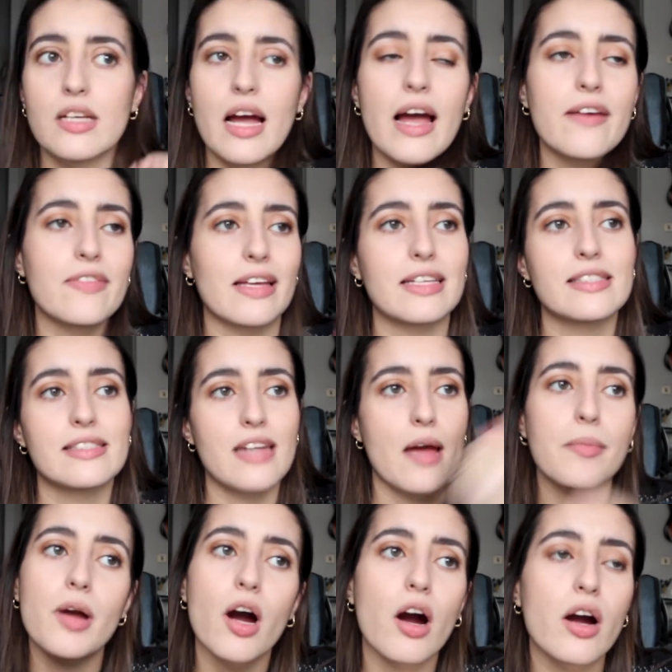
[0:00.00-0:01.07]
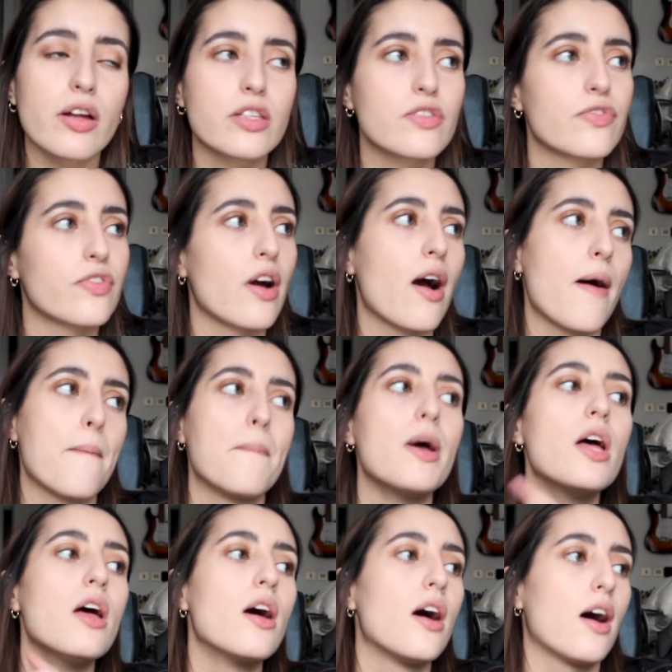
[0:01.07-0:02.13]
I have like stamp cards from
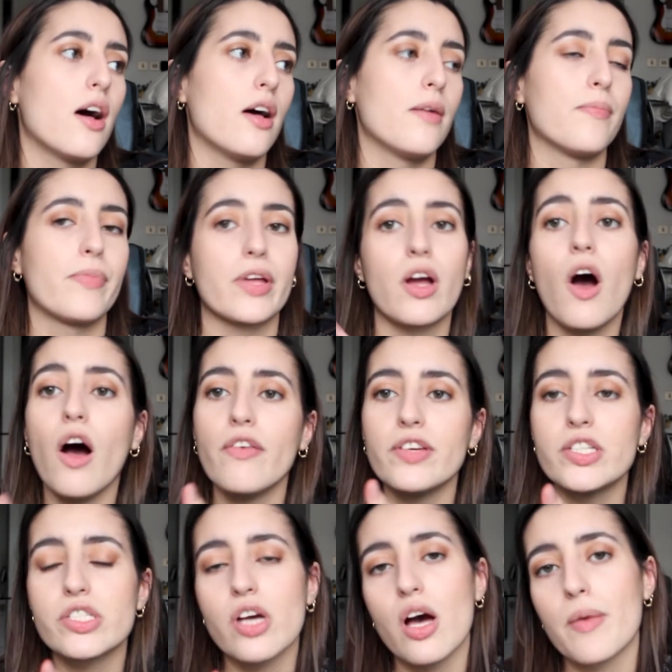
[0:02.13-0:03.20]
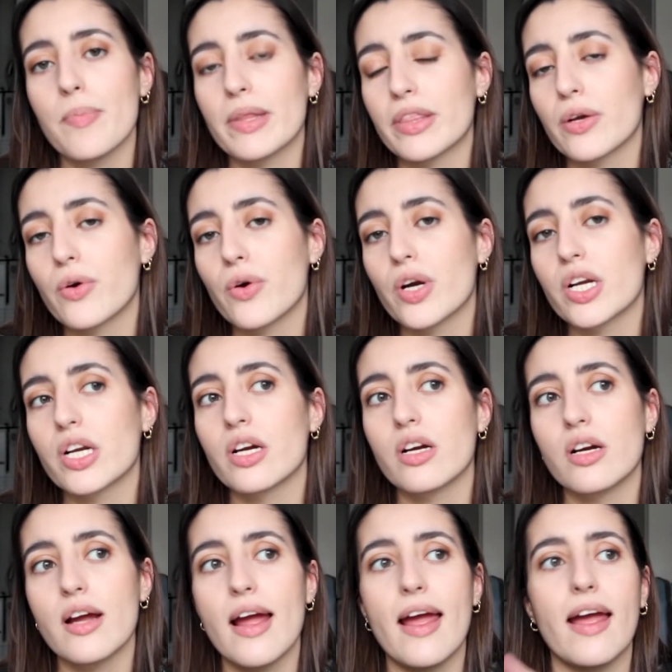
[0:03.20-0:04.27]
the coffee shop at the
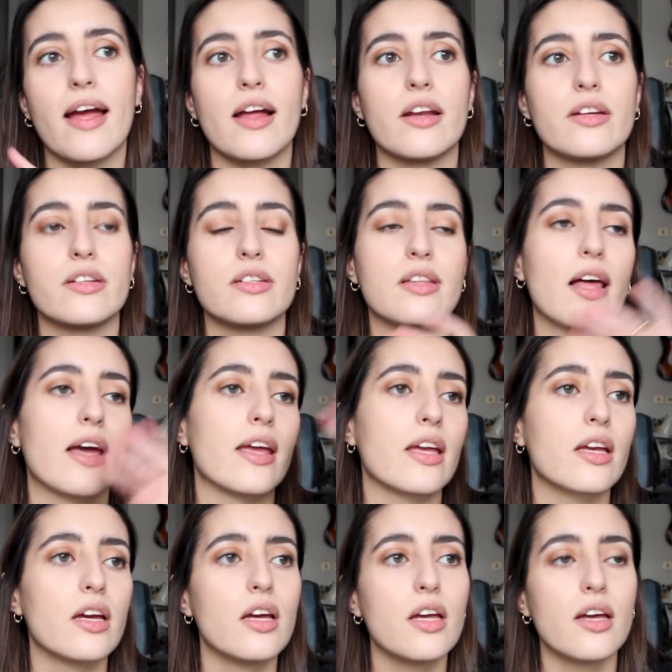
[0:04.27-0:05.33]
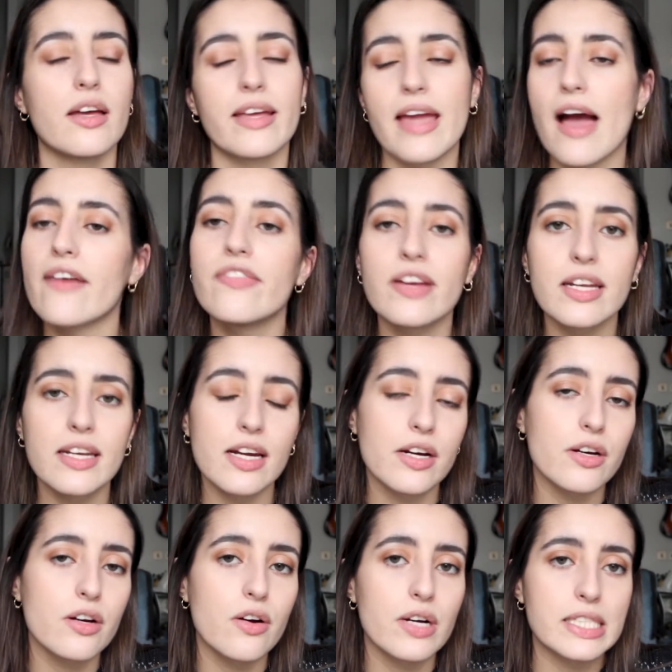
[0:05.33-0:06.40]
corner and like Cafe
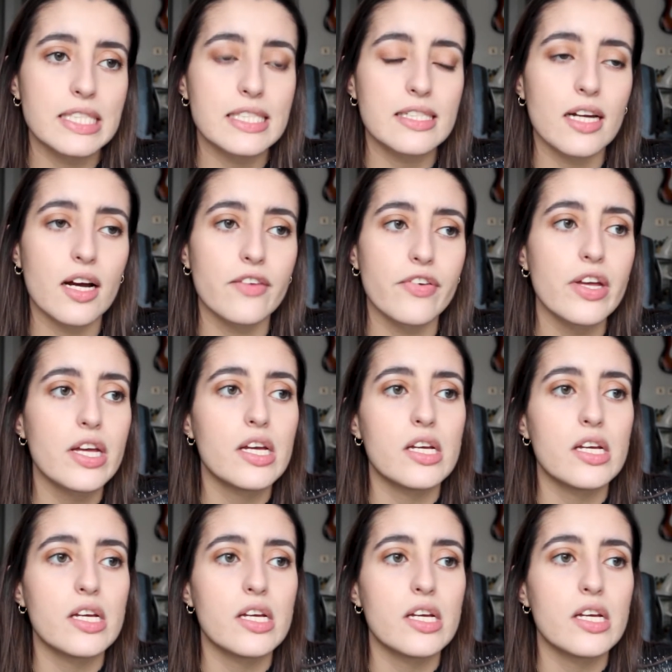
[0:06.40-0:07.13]
Nero and stuff.